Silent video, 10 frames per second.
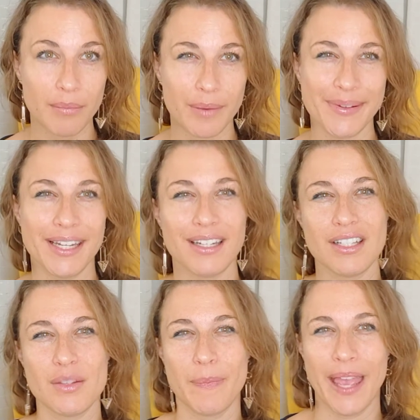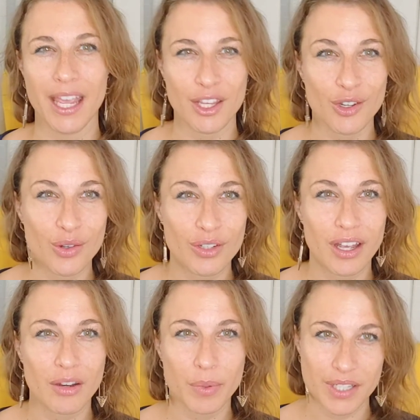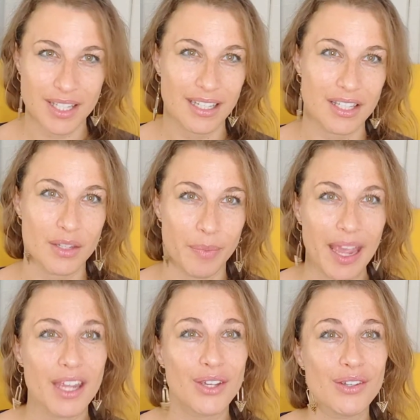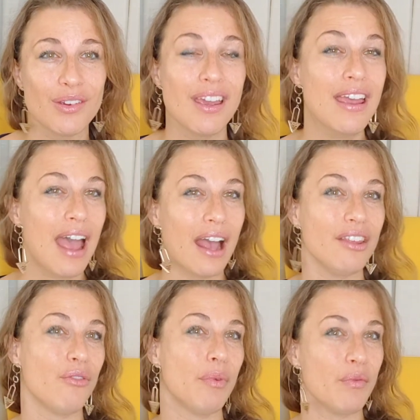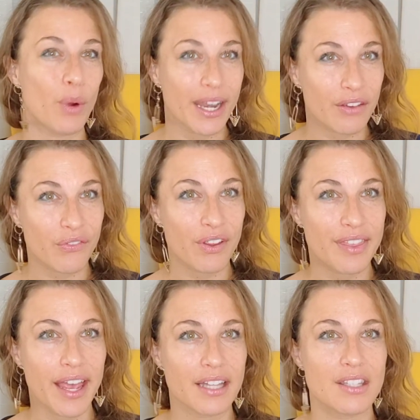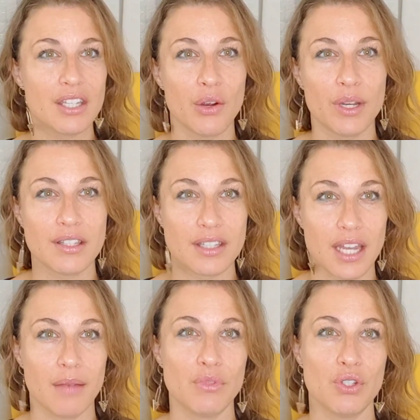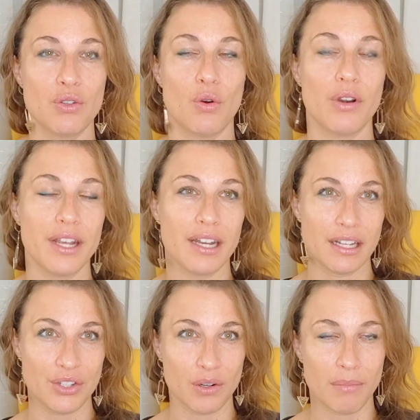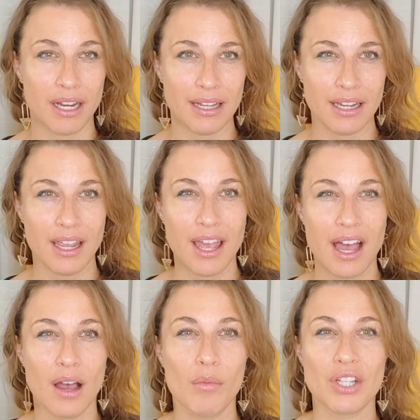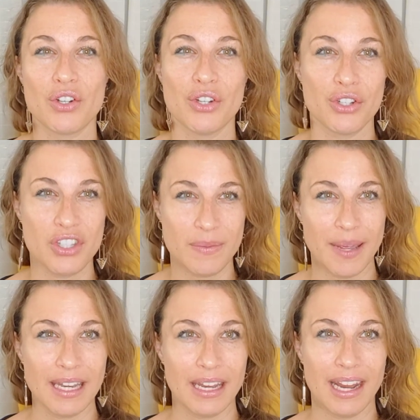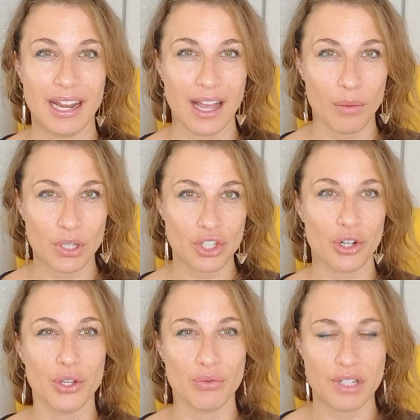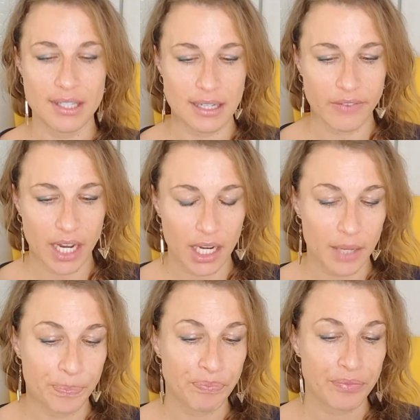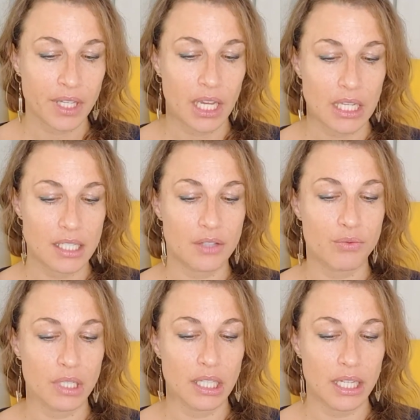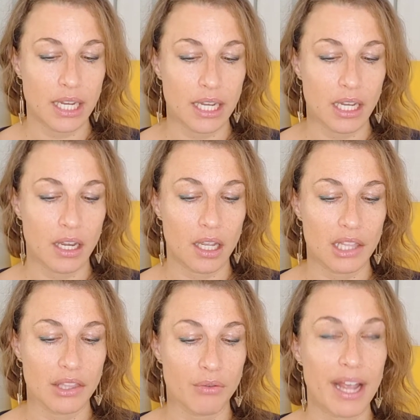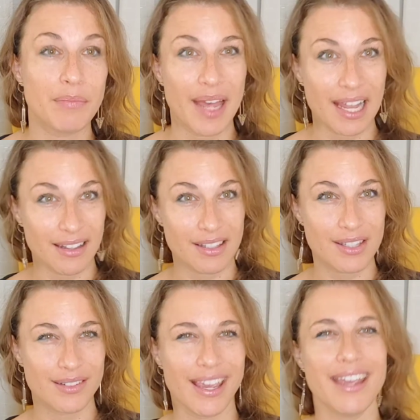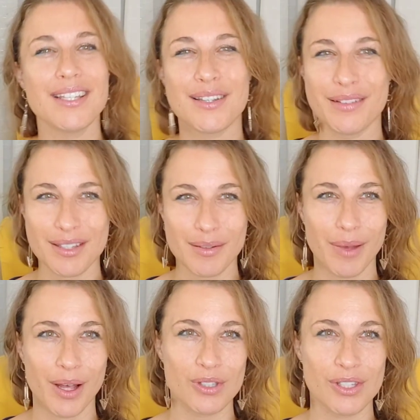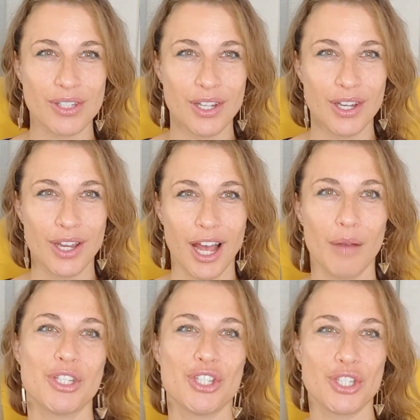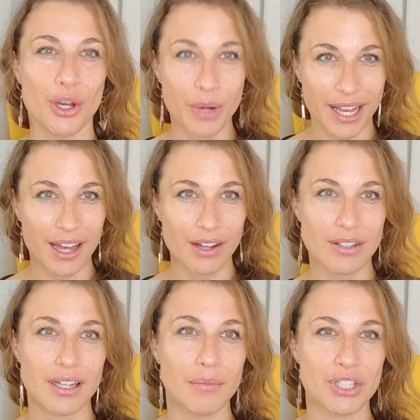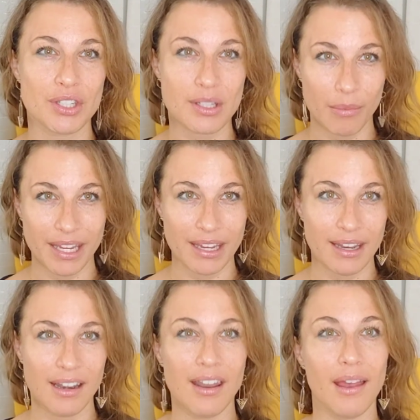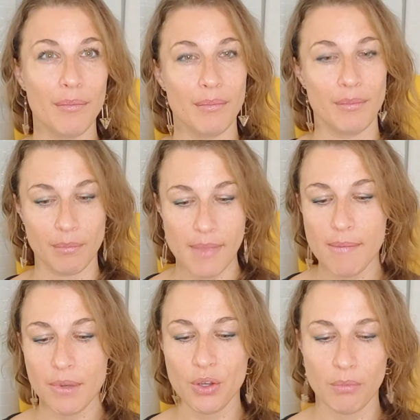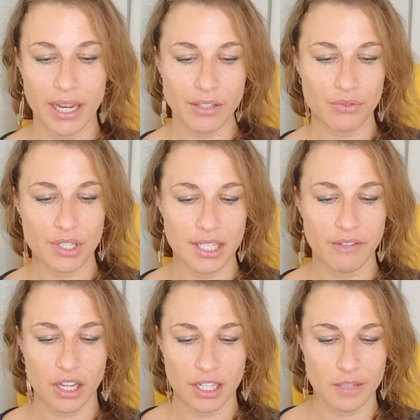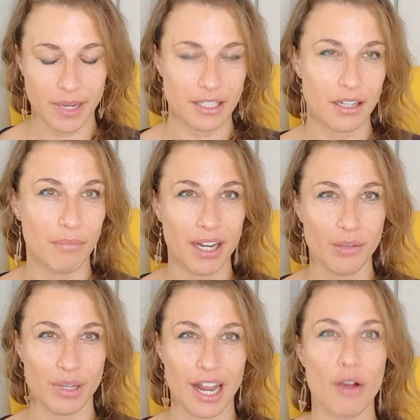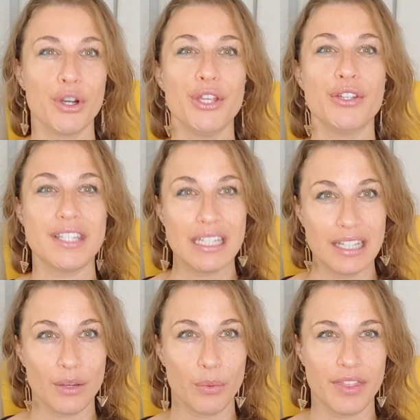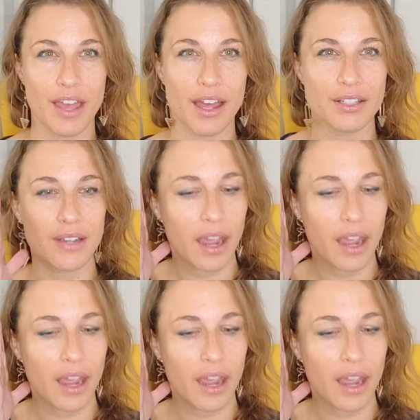Maybe they need to pay you, the other person needs to pay you, and you've been waiting for that. So it's time to organize your money. How much are you spending? How much are you receiving? Is it really in the right balance? Okay, so it's about how much is going out, how much is coming in, and maybe you might receive unexpected money, but how are you dealing with that?